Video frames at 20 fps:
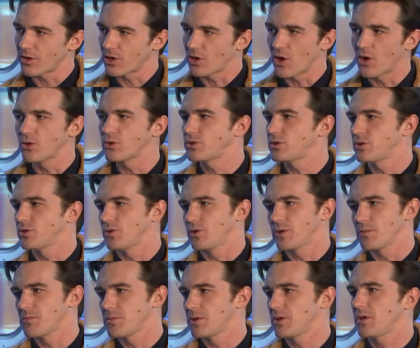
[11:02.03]
go to in
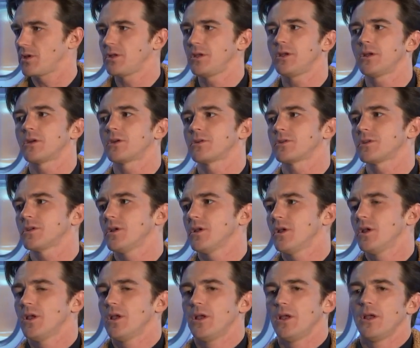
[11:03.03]
a million years,
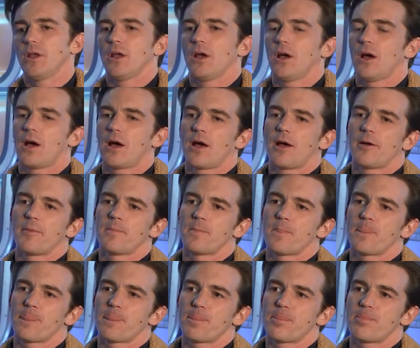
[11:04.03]

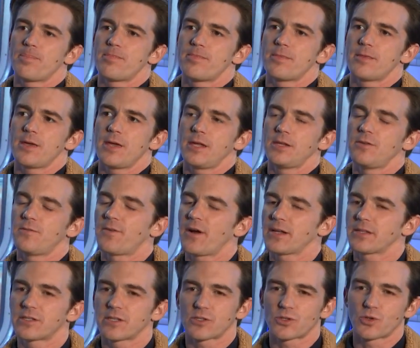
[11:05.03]
and you
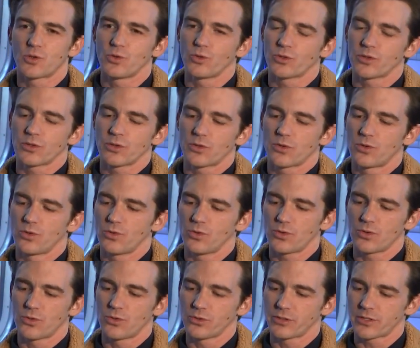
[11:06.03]
find such
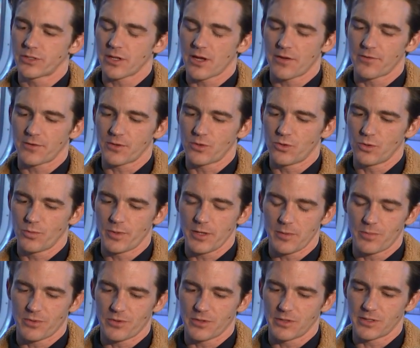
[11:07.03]
cool stuff and cool
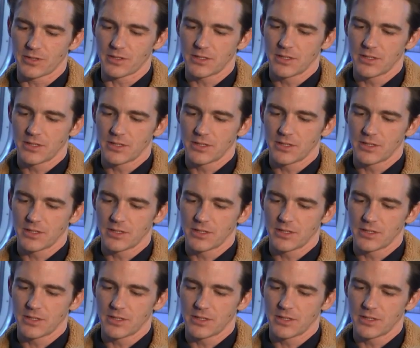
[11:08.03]
people,